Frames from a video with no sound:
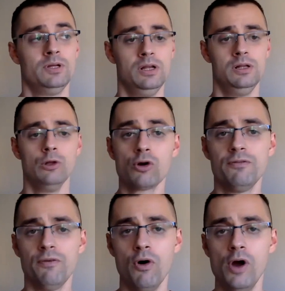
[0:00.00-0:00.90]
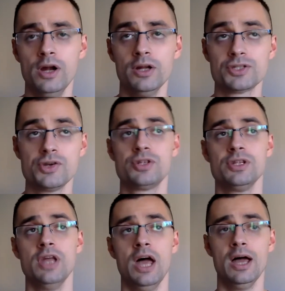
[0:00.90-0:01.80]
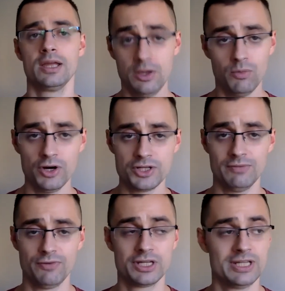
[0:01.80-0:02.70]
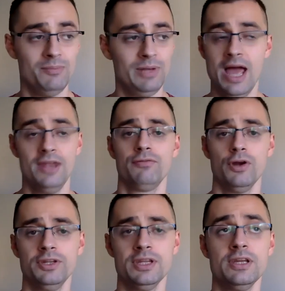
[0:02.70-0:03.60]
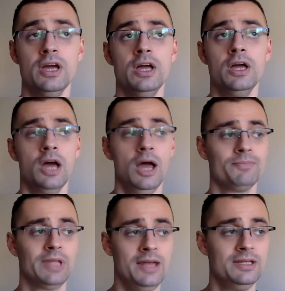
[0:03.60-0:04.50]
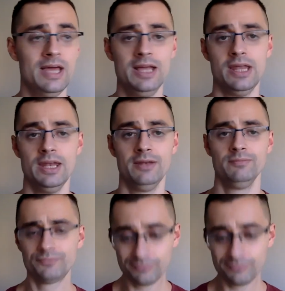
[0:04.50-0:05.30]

look for certain keywords. For example, I had a front-end candidate, and then